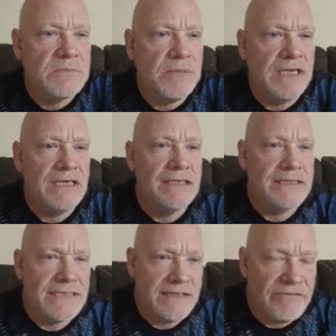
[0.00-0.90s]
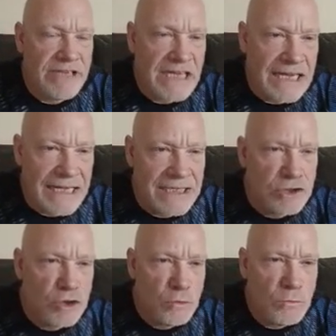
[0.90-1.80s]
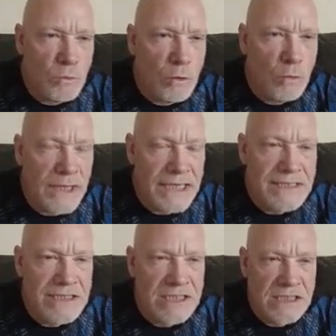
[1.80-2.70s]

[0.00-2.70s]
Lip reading: Let's see if we can get 2 more wins,